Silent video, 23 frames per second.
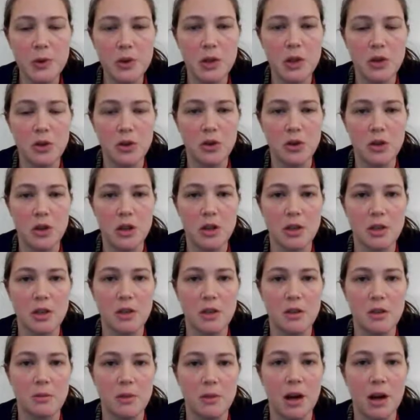These are
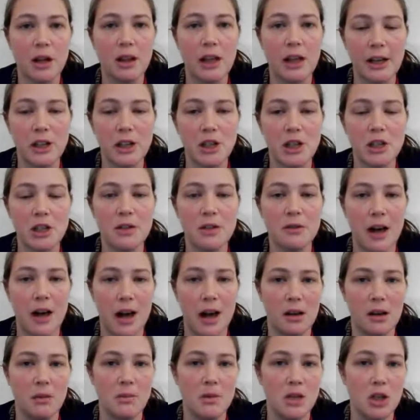just collections of
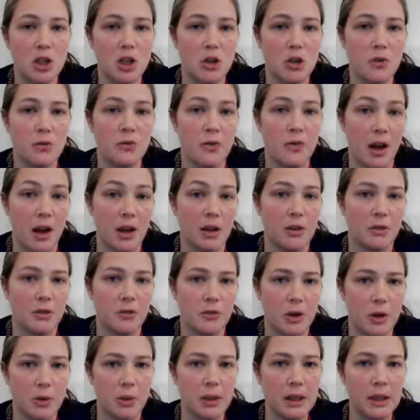atoms that you find
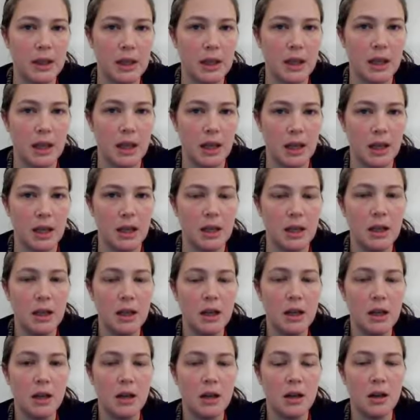frequently in
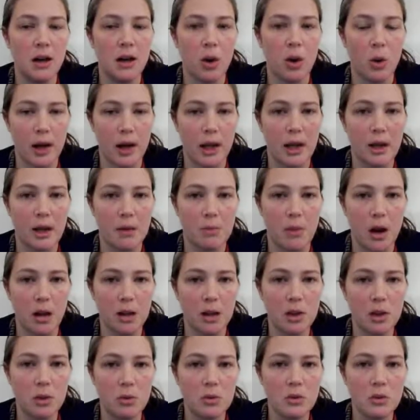organic
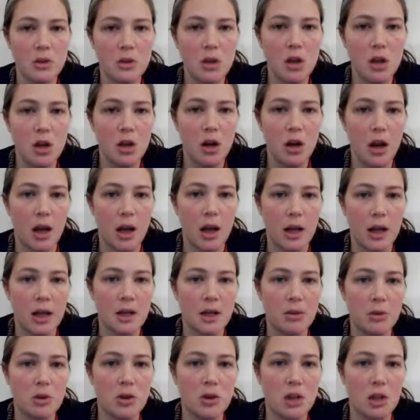molecules.
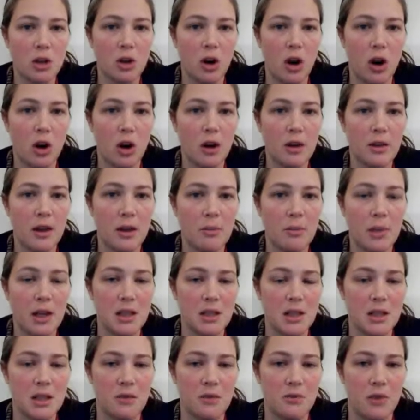Anytime you see an R, that means
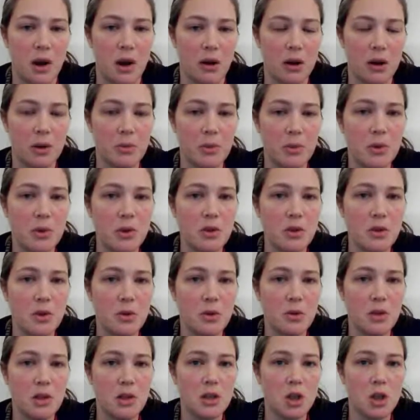it's variable. So
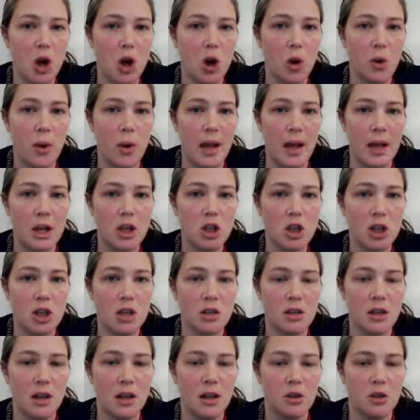this OH is
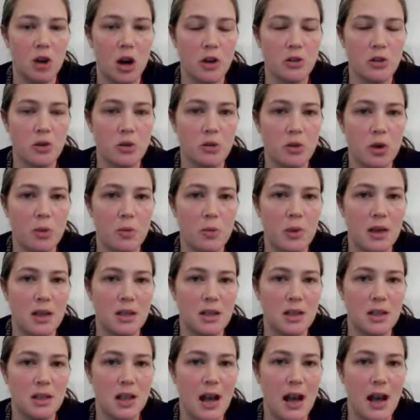the hydroxyl group, and it's
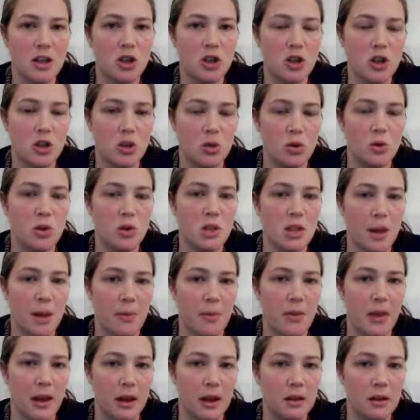attached to
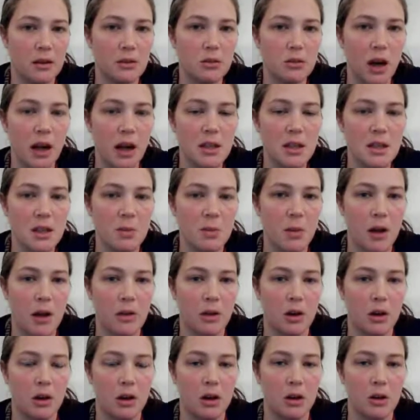something, right? Some
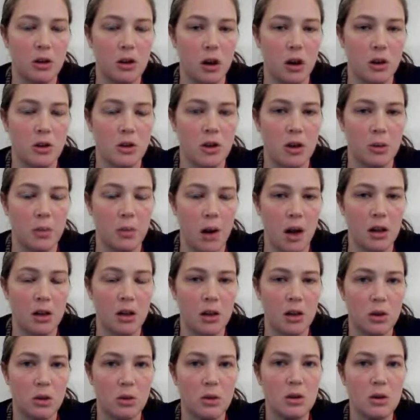other larger
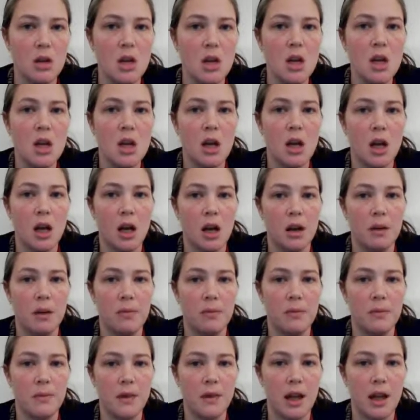molecule.
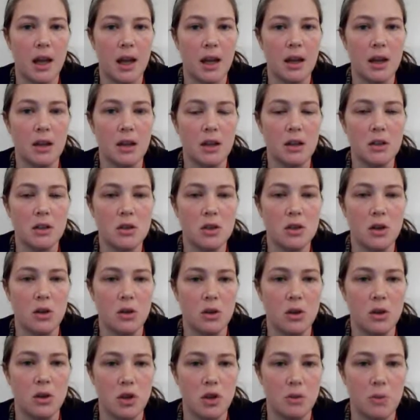And so
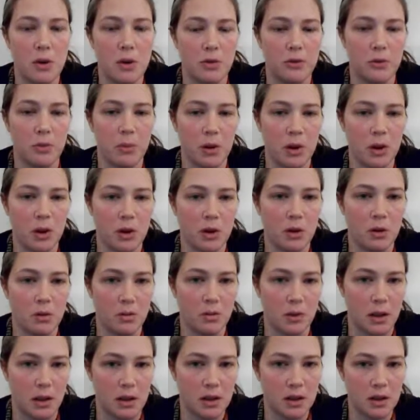you should be familiar
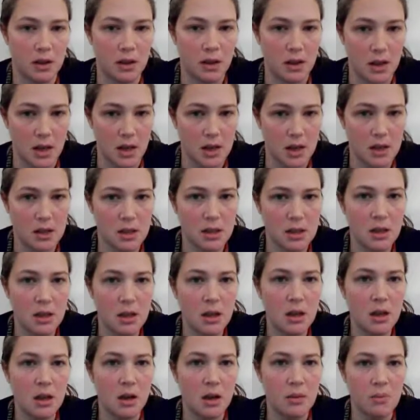with these.
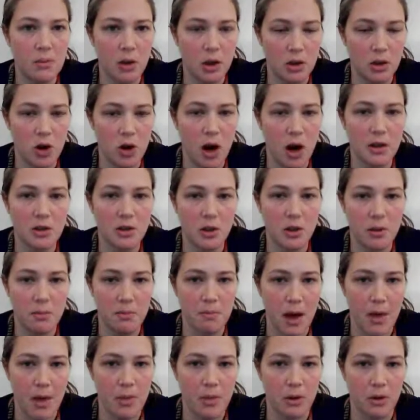Hydroxyl,
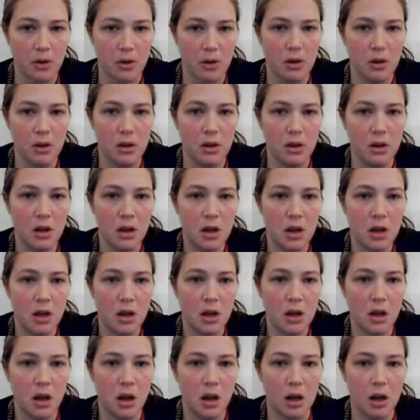methyl,
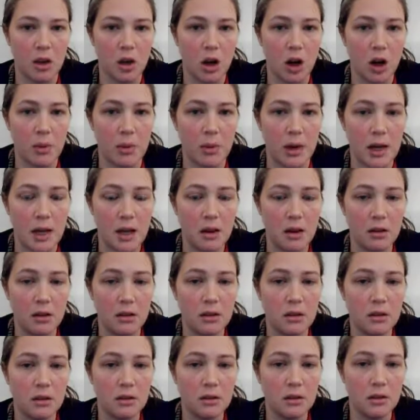
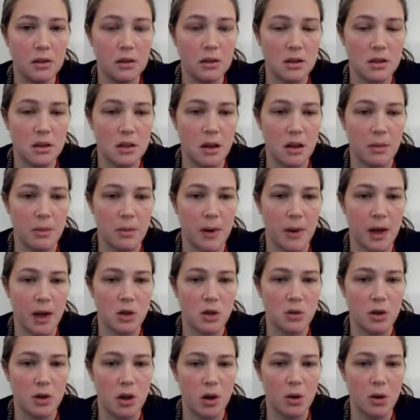carbonyl is the double bond
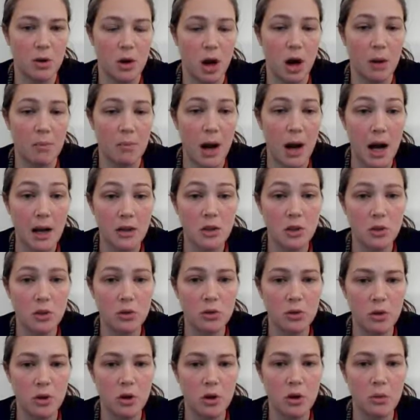to an O, carboxyl
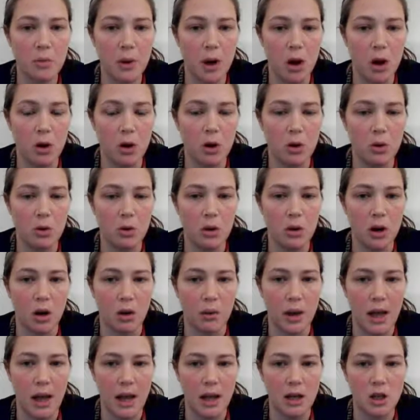group, O,
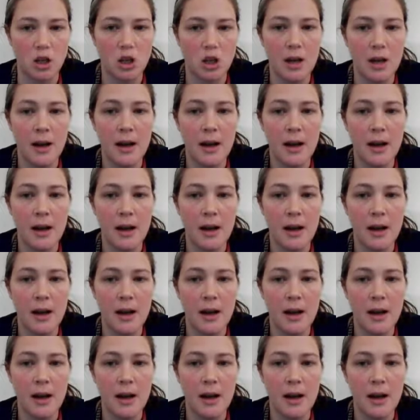OH.